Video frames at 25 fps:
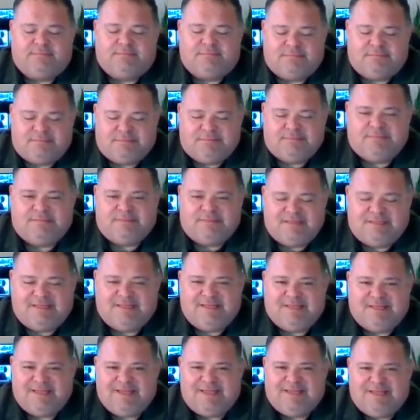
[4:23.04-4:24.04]

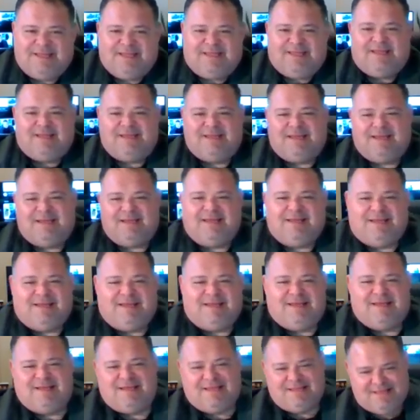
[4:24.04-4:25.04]

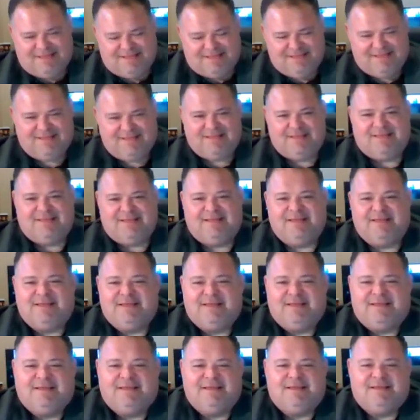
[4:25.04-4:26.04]

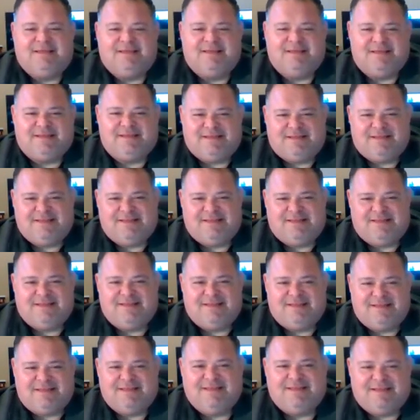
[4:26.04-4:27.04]

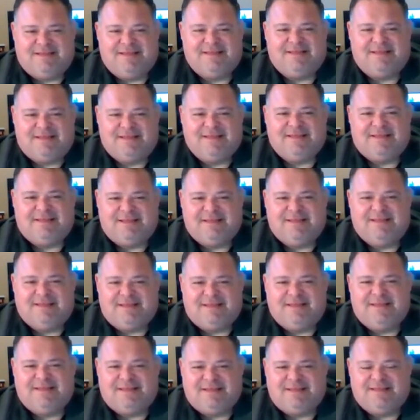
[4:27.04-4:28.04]

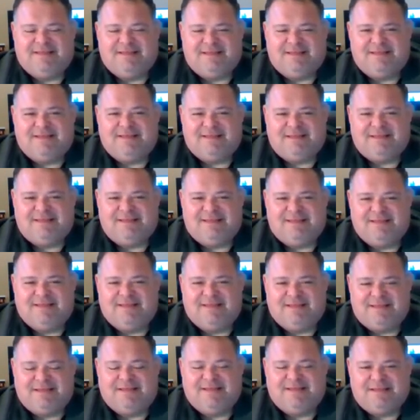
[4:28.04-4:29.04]

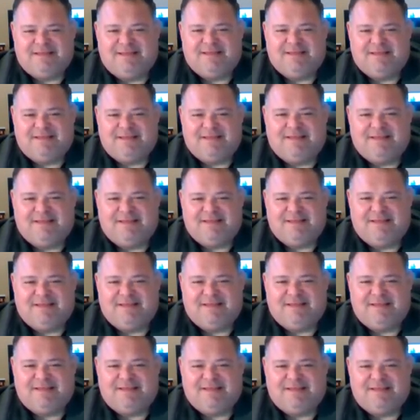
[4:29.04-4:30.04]

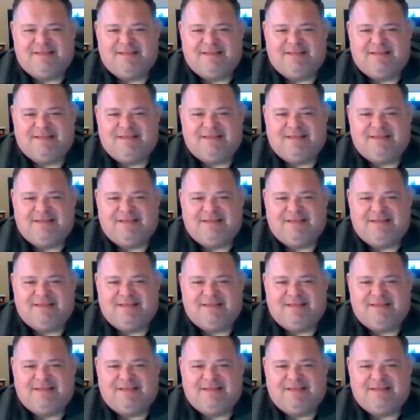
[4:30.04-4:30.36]
(silent)